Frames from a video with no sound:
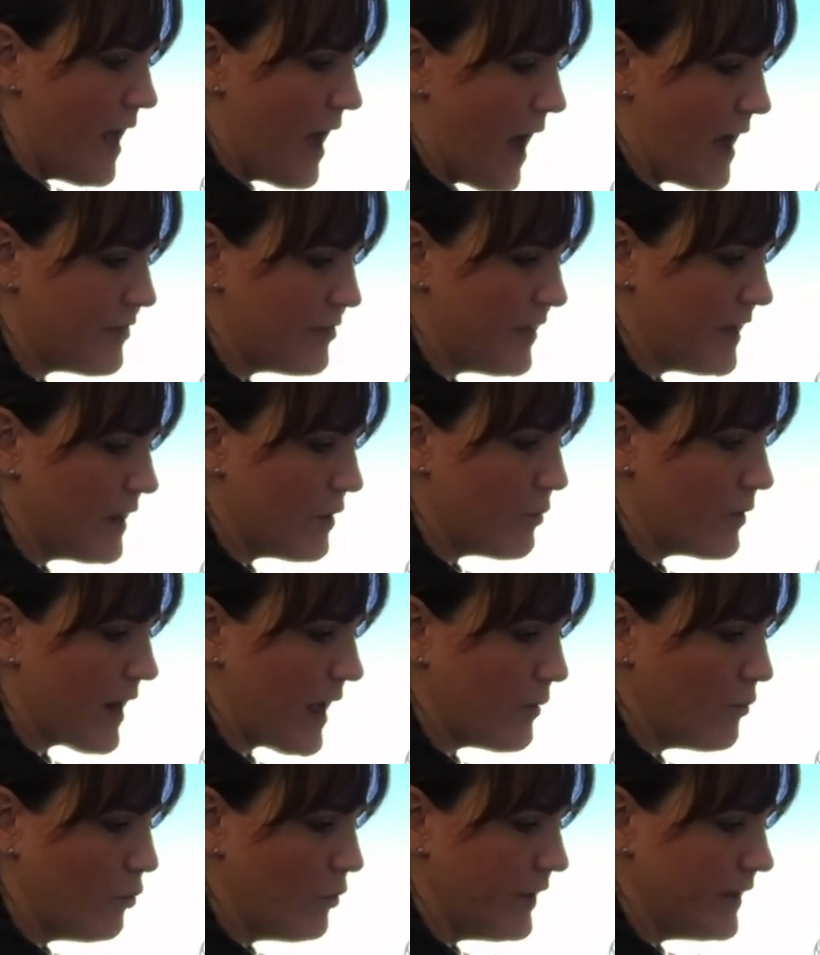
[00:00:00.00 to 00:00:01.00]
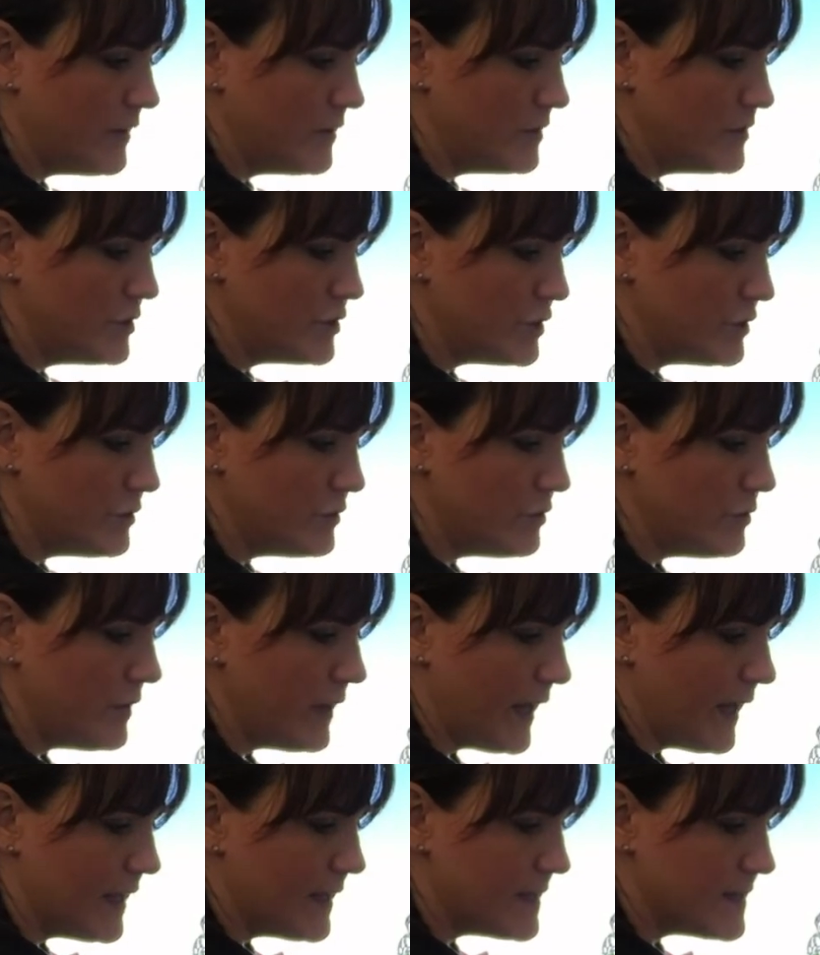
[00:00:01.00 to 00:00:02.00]
I think what I will do
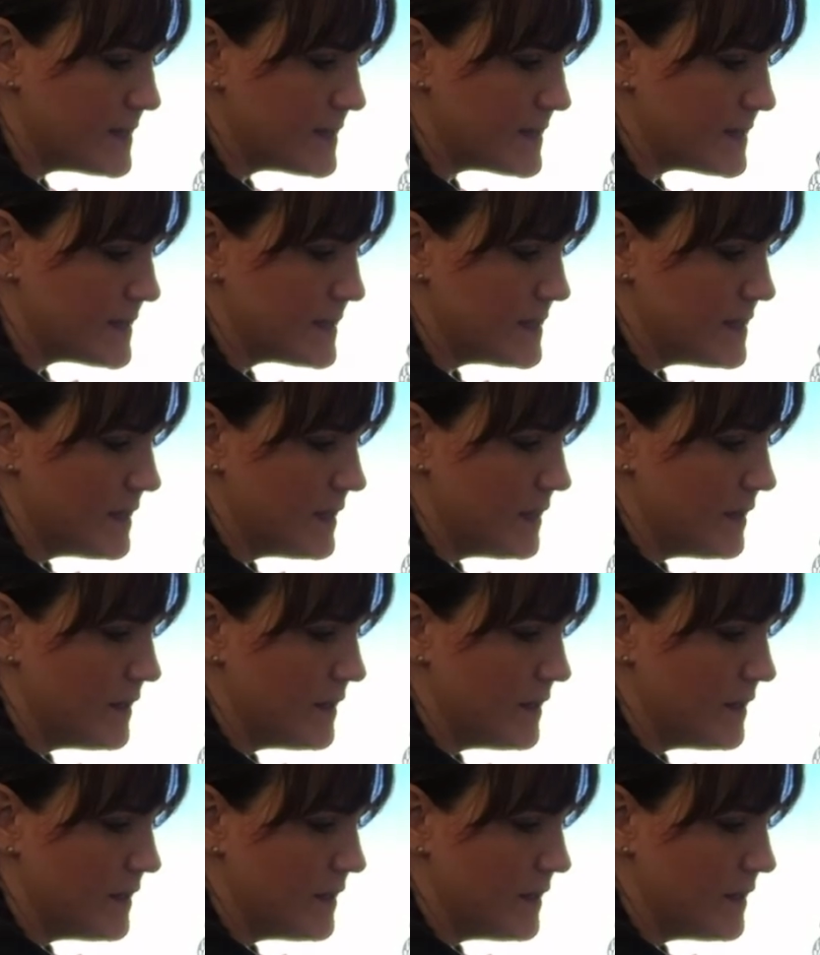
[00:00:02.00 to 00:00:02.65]
is